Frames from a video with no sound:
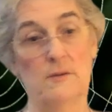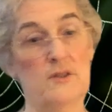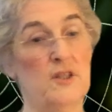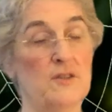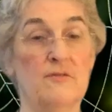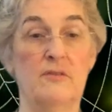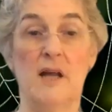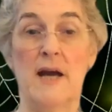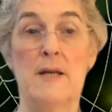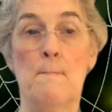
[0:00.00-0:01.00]
it was just
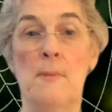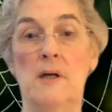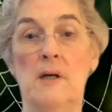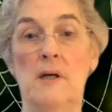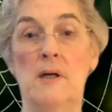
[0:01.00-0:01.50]
flat mud.